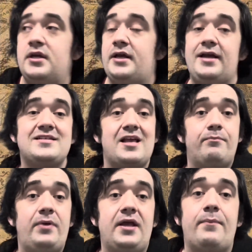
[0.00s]
is a
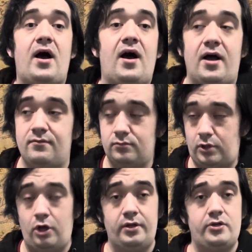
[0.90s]
big part
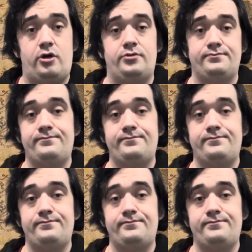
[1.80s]
early on,